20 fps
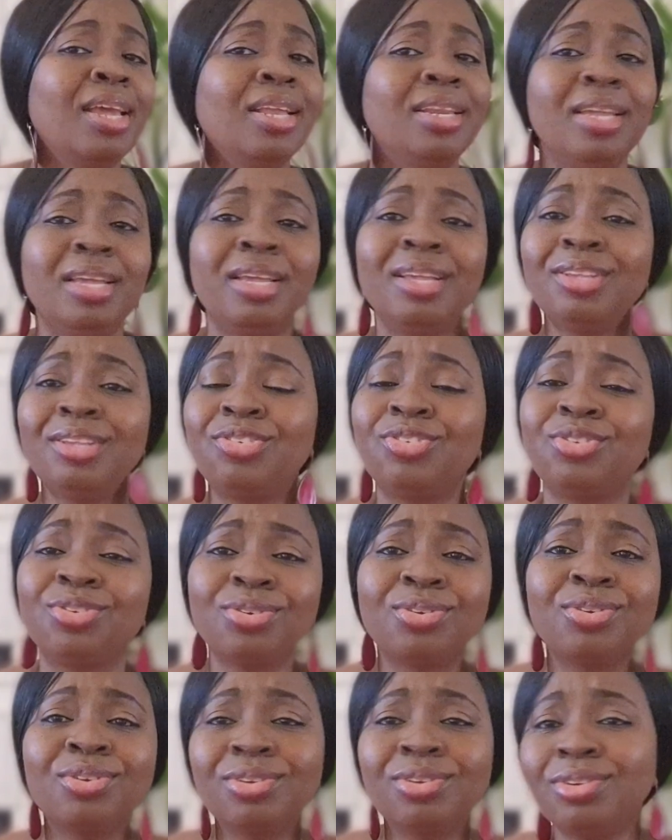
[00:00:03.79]
These
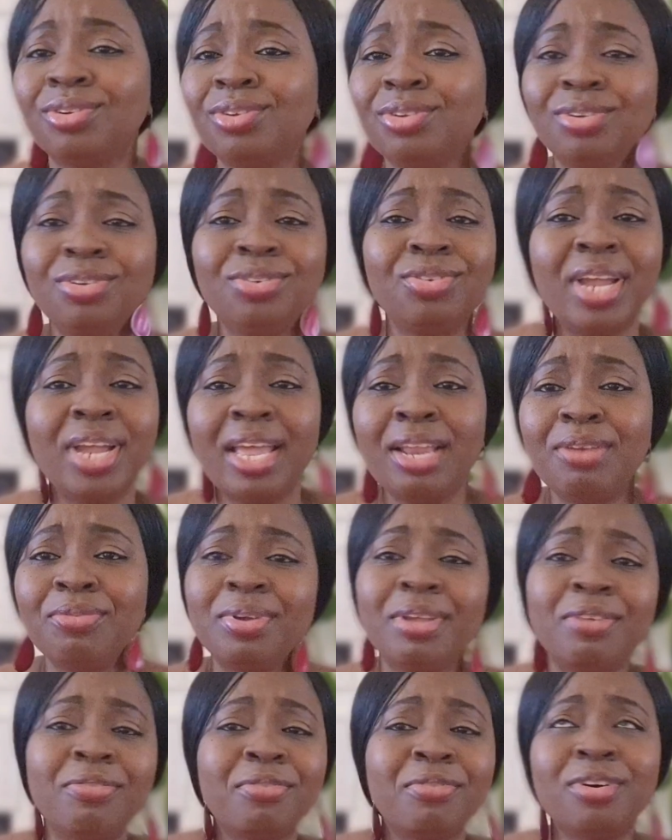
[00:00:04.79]
children
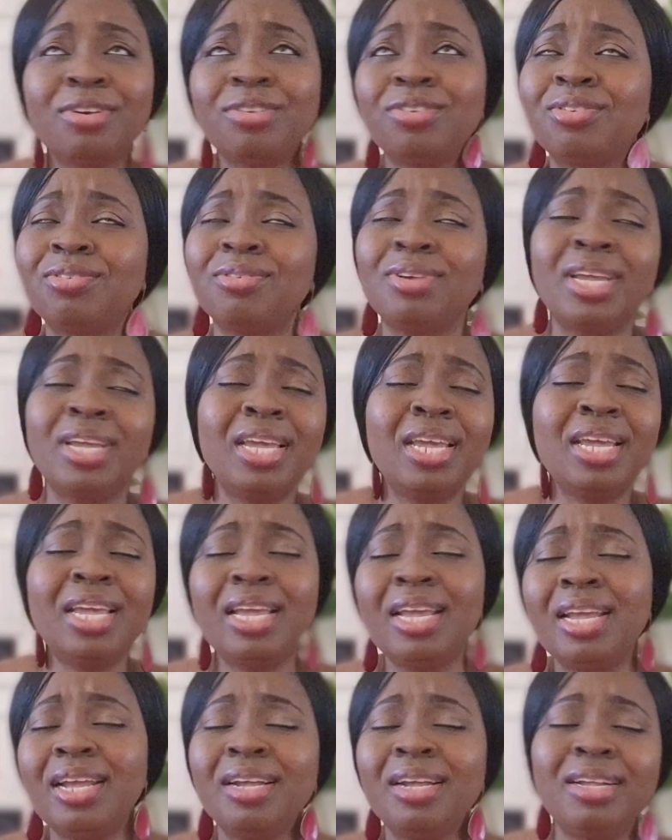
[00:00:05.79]
will
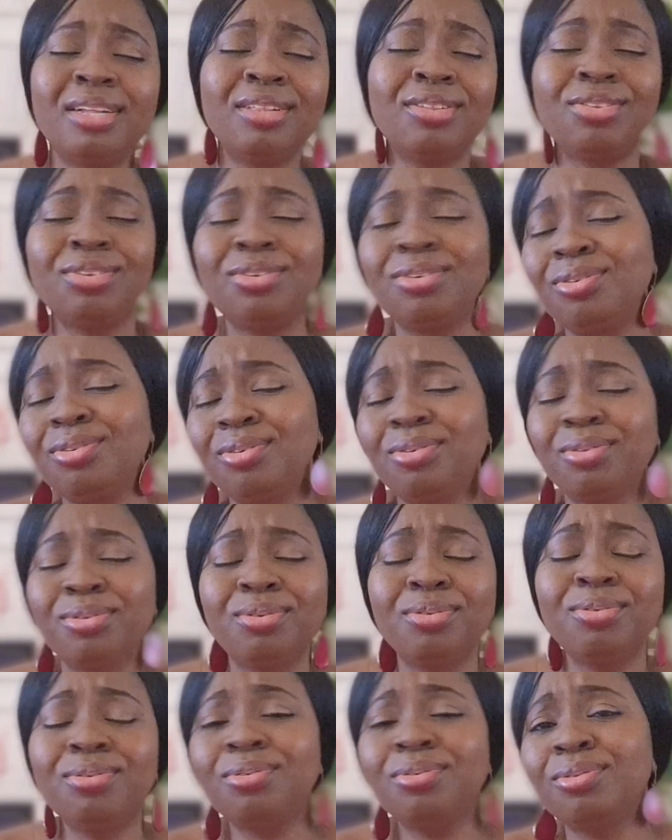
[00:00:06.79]
frustrate
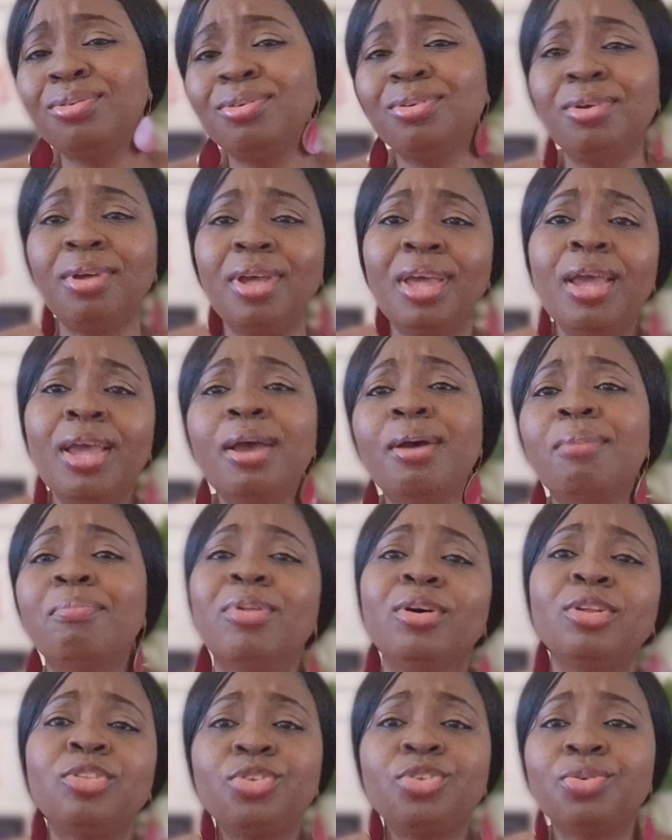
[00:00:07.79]
you,
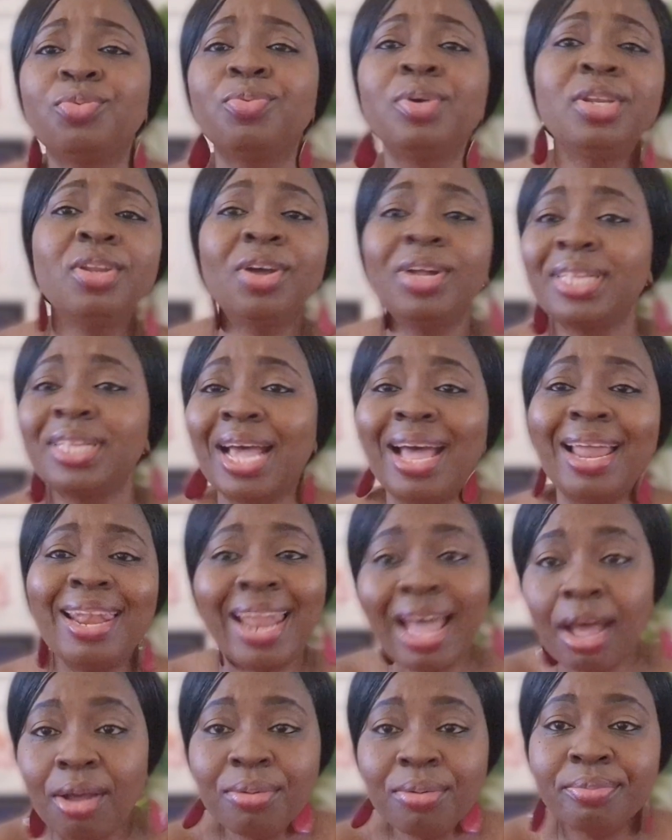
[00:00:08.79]
but you will not
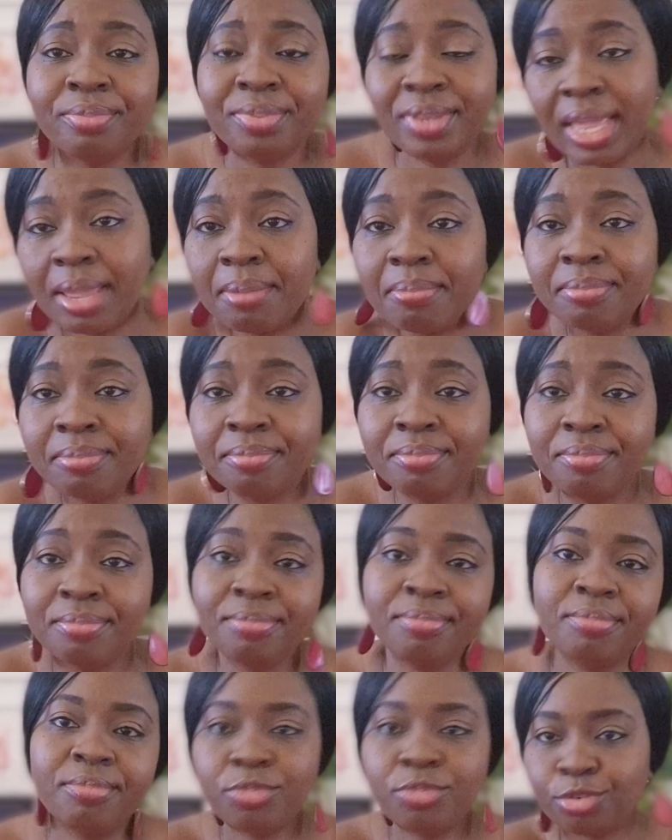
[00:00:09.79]
allow them
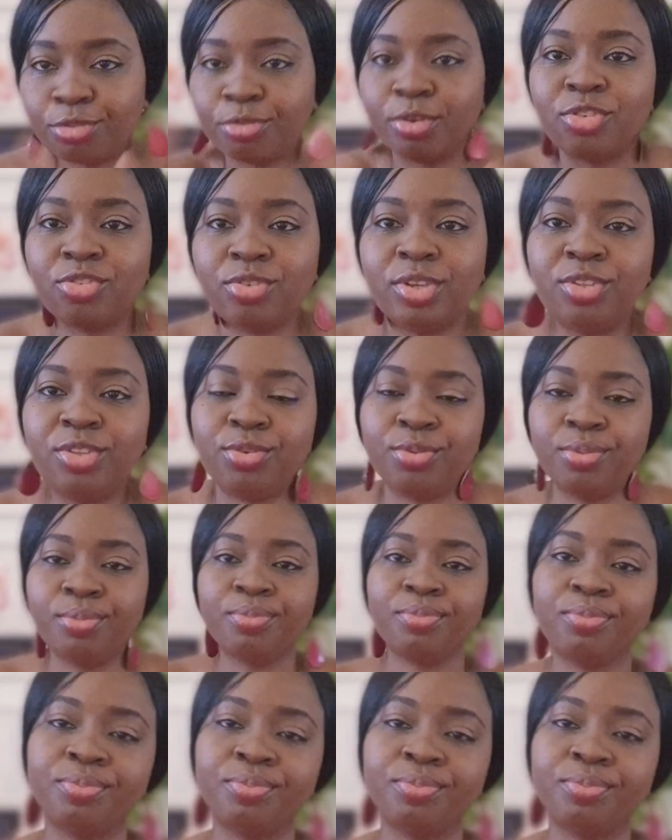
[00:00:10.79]
to frustrate you.